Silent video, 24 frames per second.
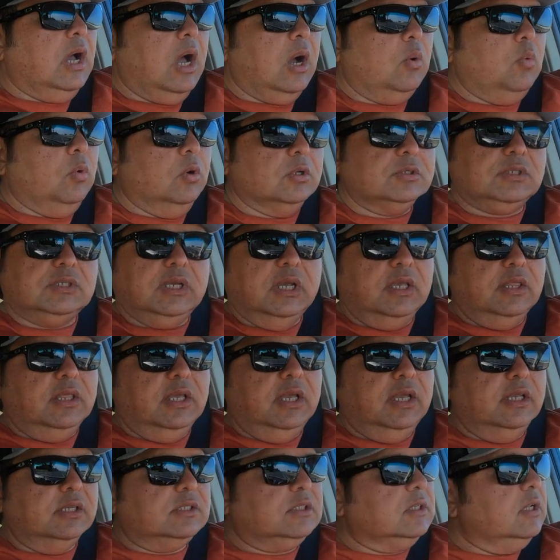I will say
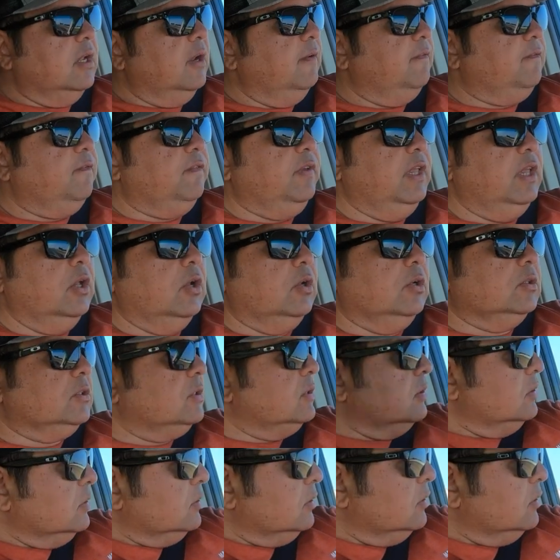this, it feels,